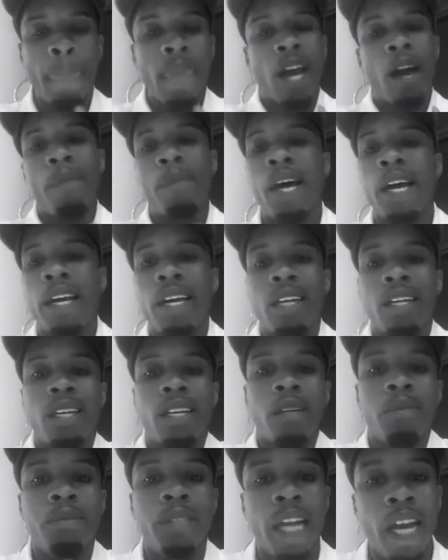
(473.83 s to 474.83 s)
I'm not here to
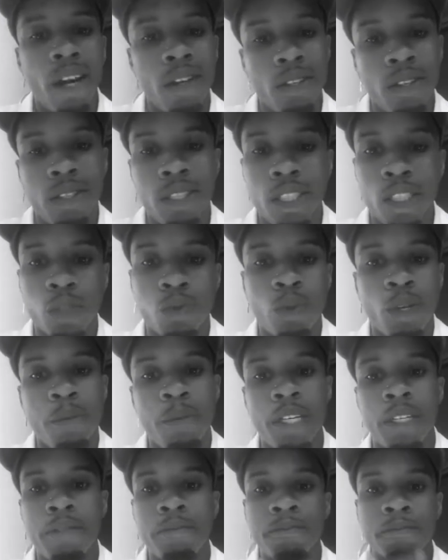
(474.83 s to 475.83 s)
come down on this
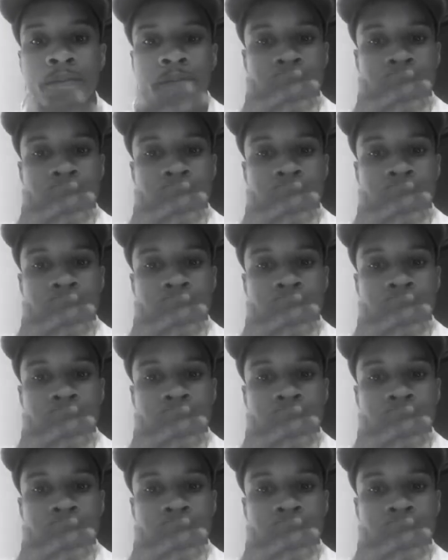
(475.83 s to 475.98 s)
woman.